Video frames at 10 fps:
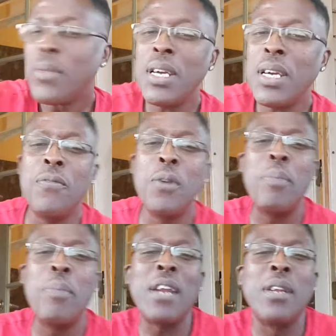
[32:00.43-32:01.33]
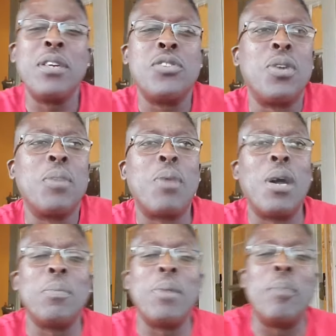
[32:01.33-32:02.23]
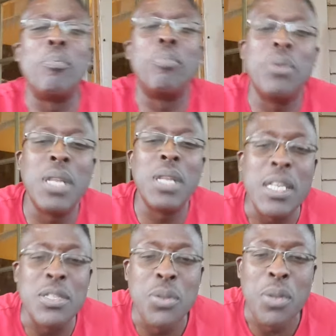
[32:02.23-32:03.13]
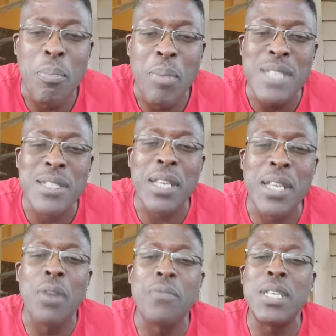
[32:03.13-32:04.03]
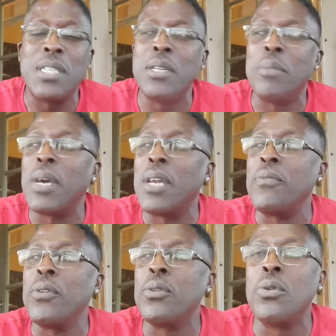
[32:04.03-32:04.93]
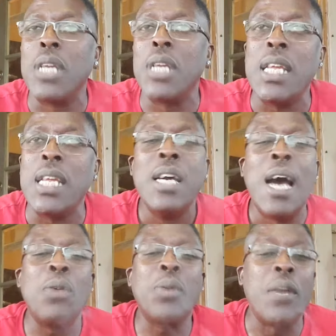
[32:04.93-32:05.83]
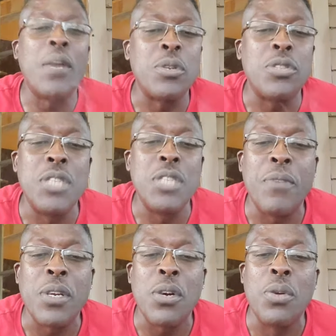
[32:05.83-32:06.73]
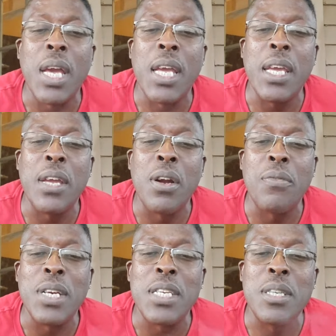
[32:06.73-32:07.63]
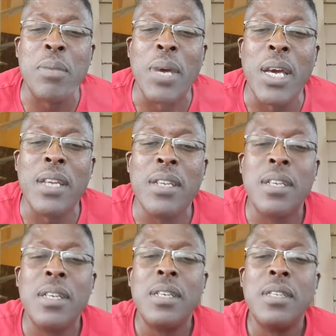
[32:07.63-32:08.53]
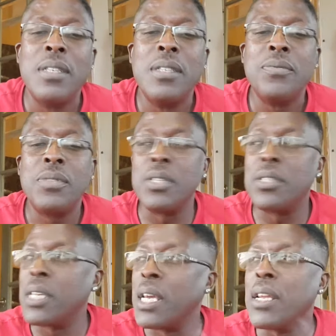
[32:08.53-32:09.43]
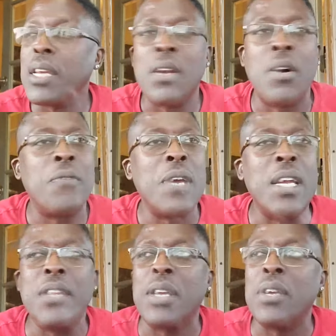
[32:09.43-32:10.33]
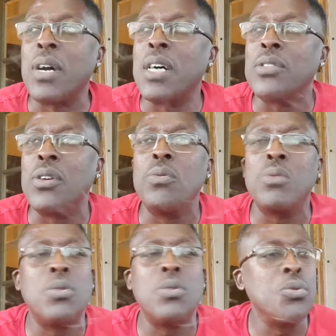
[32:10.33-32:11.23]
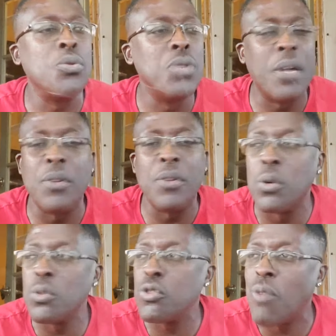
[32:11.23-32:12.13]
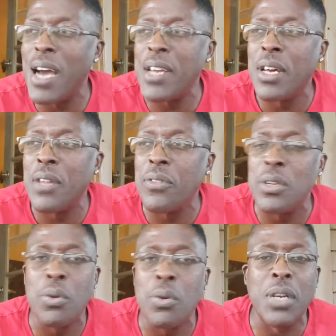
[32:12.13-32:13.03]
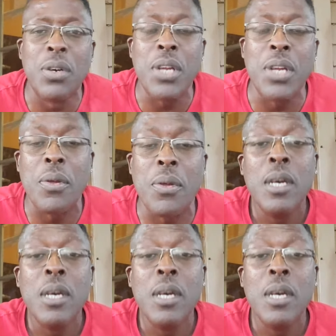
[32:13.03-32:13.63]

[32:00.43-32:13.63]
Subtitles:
If you're battling a drug problem, man, please do your best to get off that shit, man. If you're doing any, I don't care if you're sniffing cocaine, get off that shit, man. Just get off anything, you guys. Don't do nothing. Don't try nothing. Don't get on nothing,